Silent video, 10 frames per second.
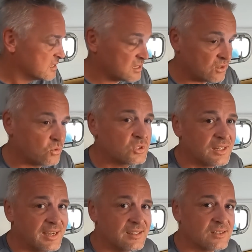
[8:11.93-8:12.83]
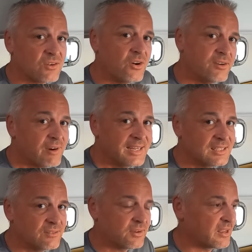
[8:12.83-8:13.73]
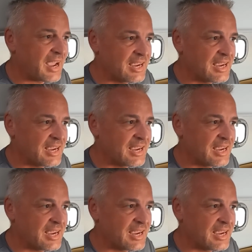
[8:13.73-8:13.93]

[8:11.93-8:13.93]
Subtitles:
So the alternators are only rated for like